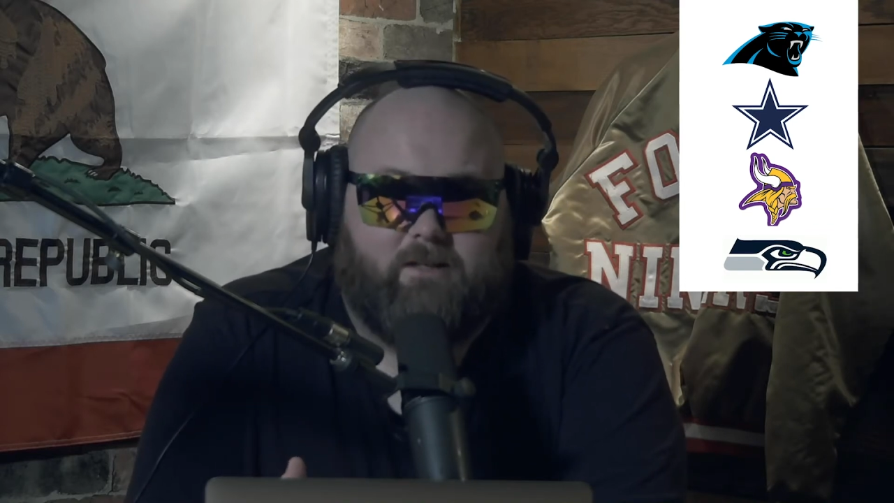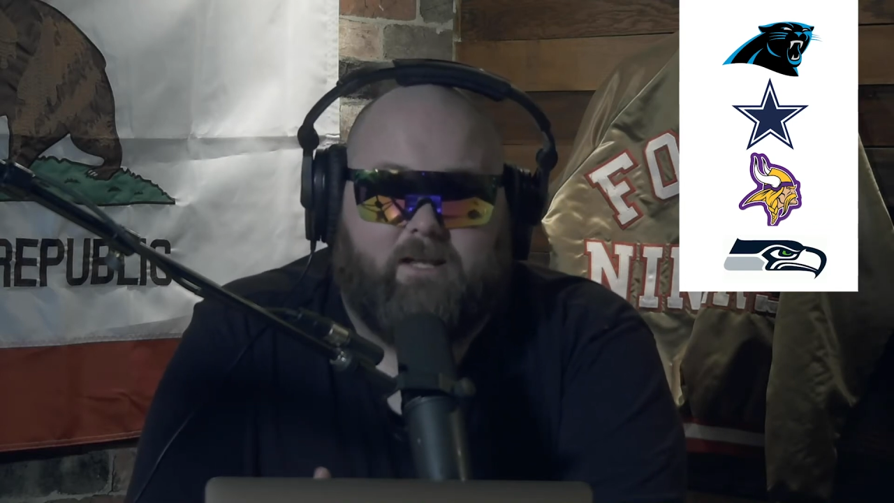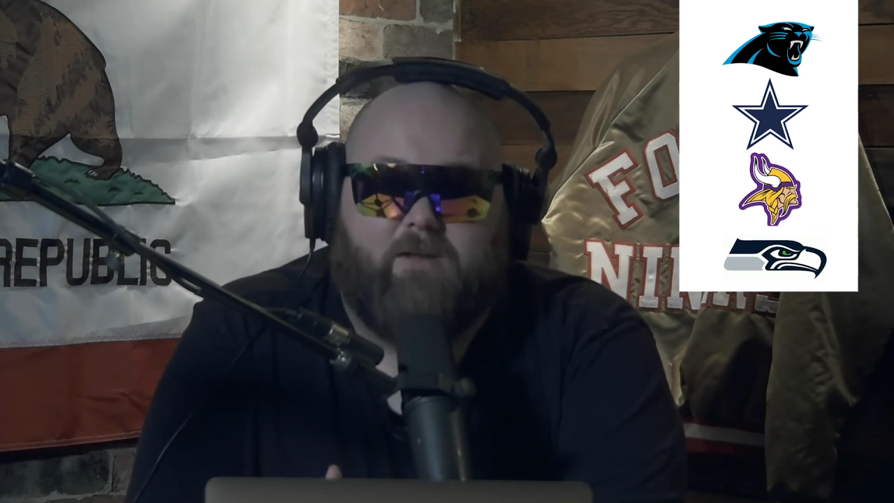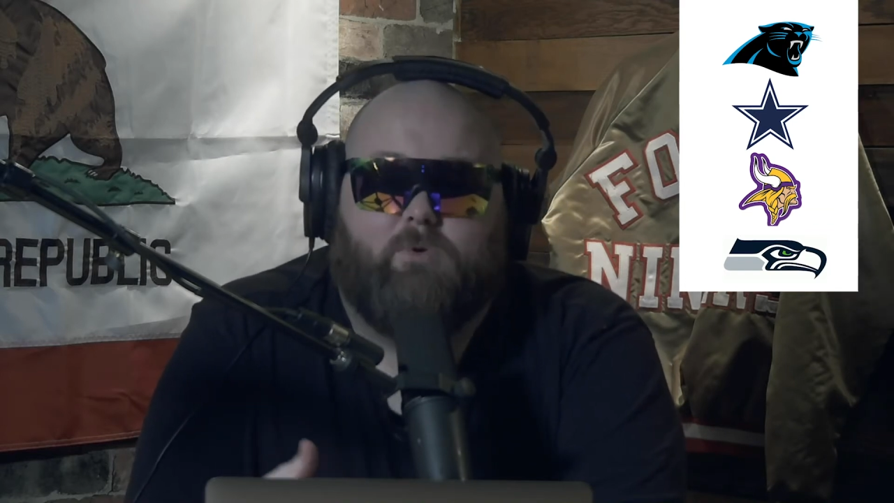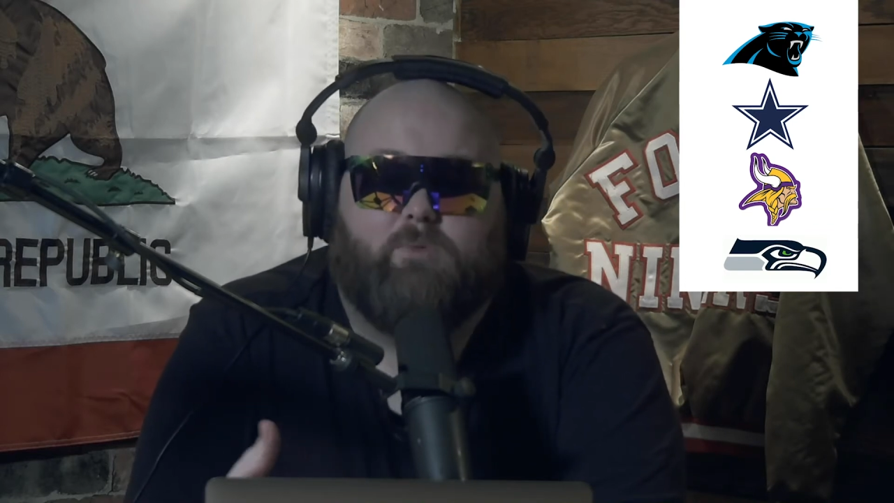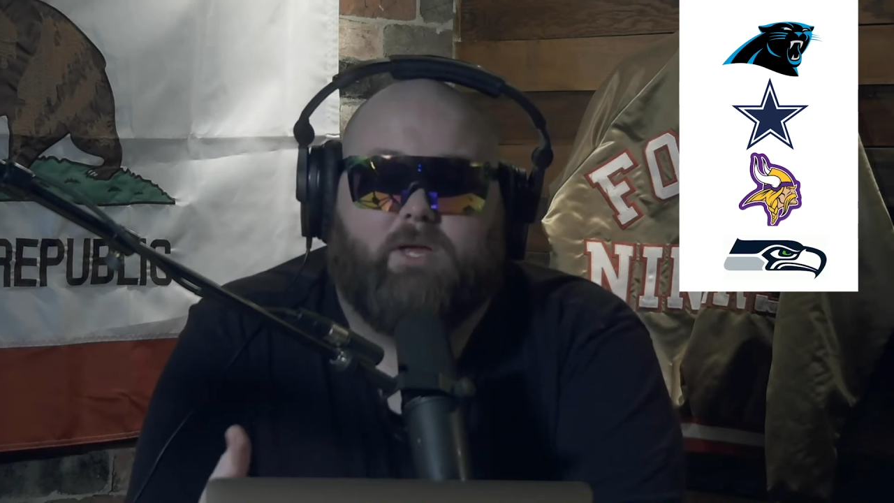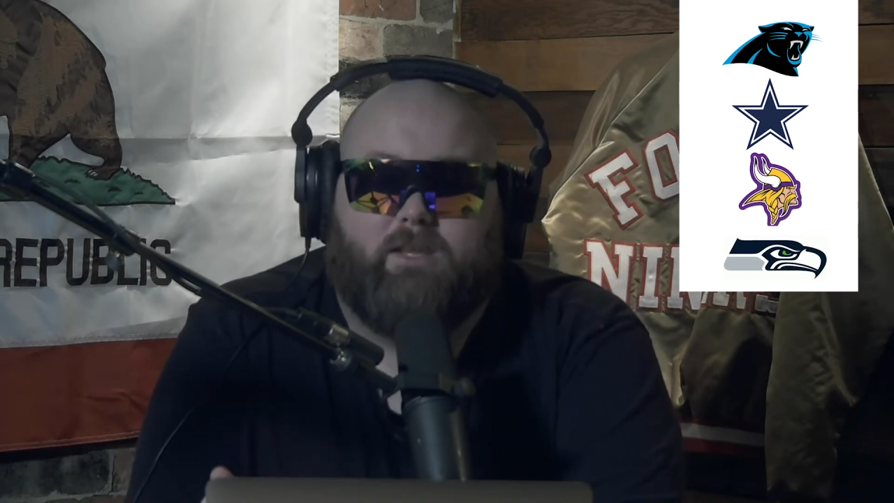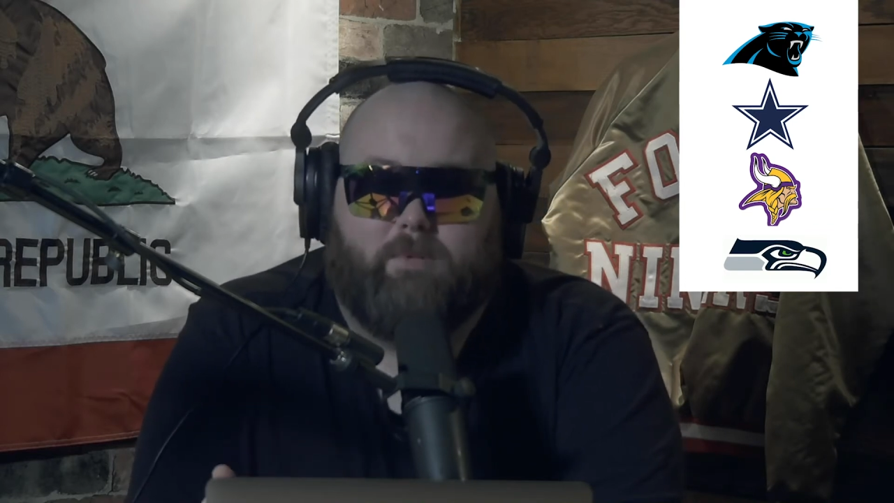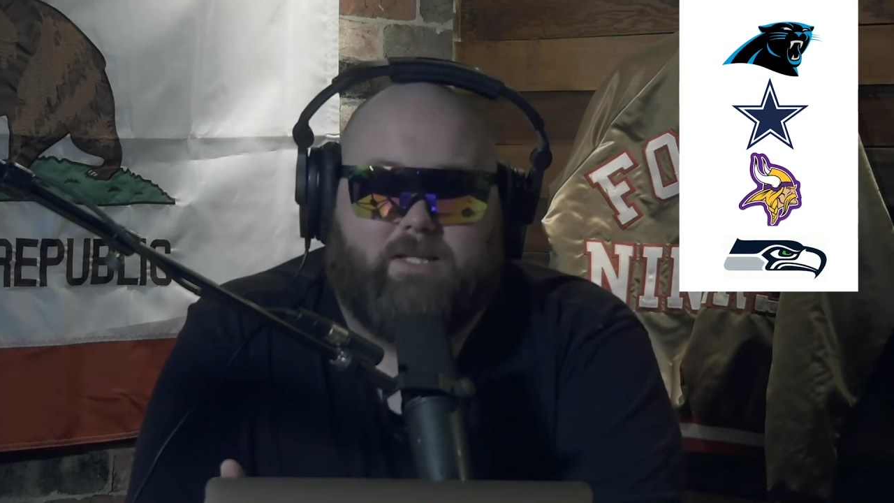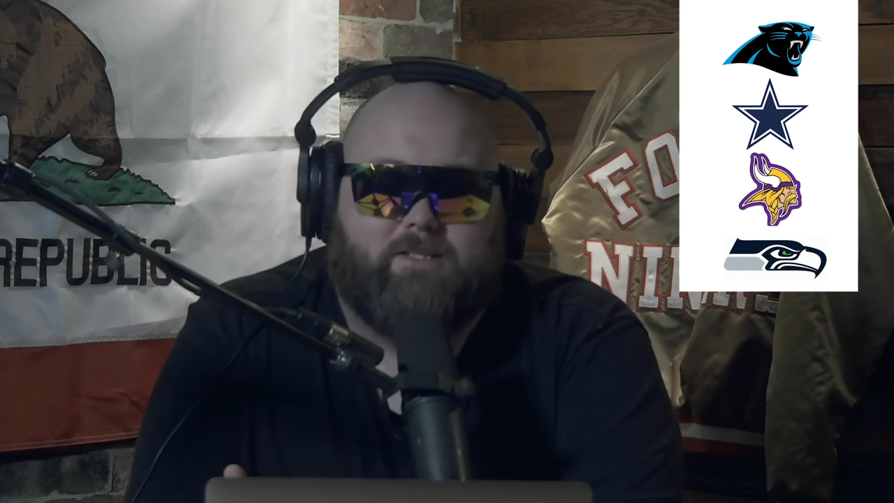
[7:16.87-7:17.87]
and we play them
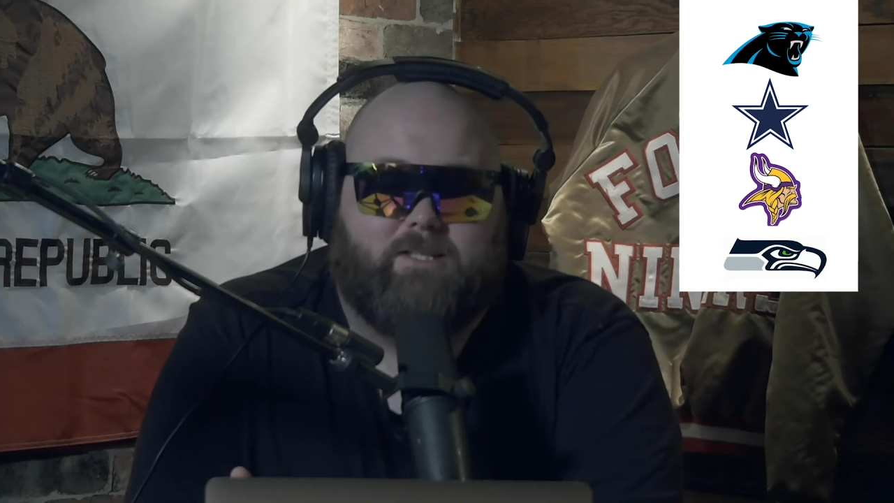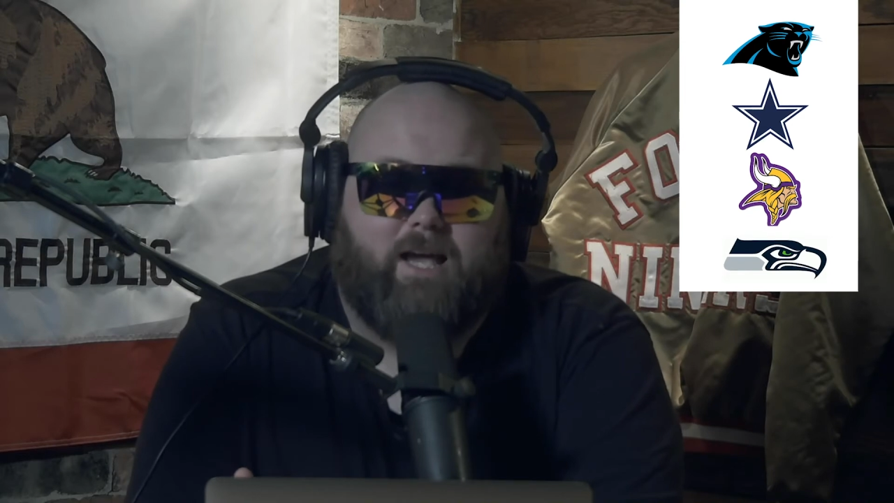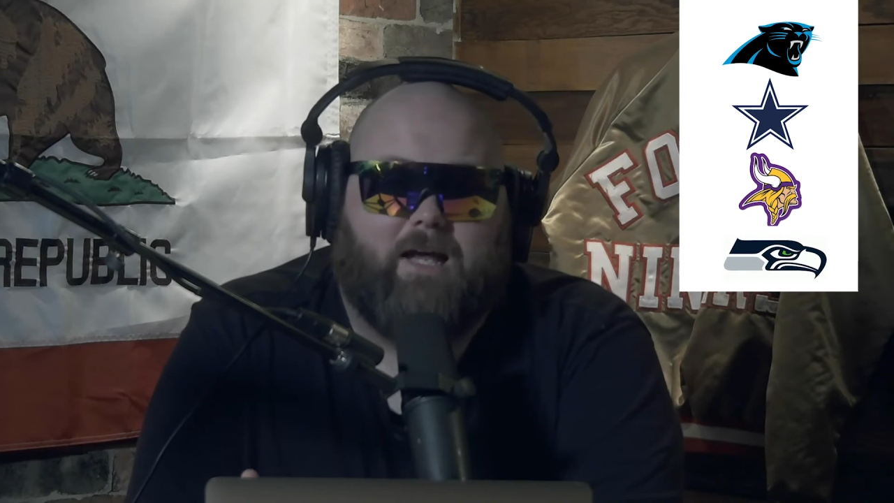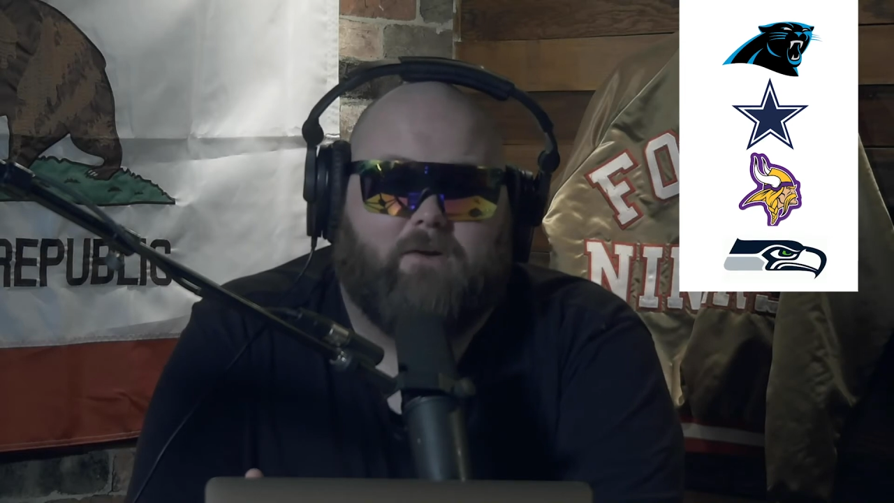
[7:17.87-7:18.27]
in Seattle.